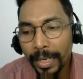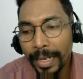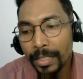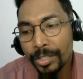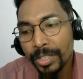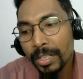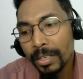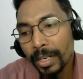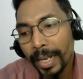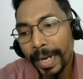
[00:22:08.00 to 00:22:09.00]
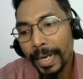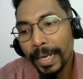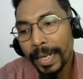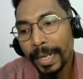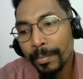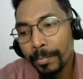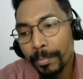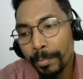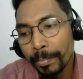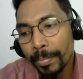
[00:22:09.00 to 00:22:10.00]
liter atm
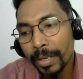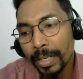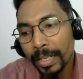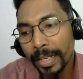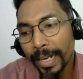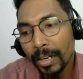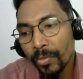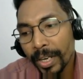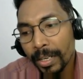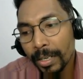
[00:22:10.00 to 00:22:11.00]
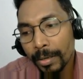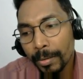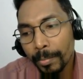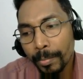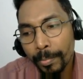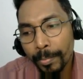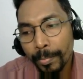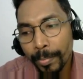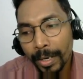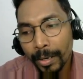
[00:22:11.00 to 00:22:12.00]
per Kelvin
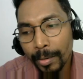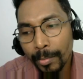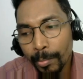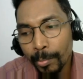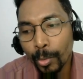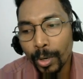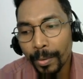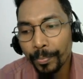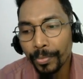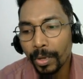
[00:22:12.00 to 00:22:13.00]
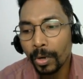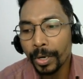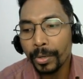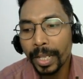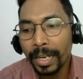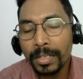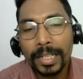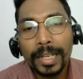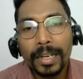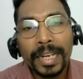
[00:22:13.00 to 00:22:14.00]
per mole. Or you can
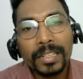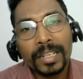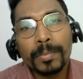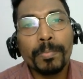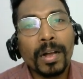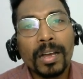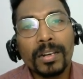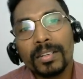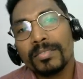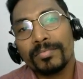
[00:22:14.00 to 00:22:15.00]
say liter bar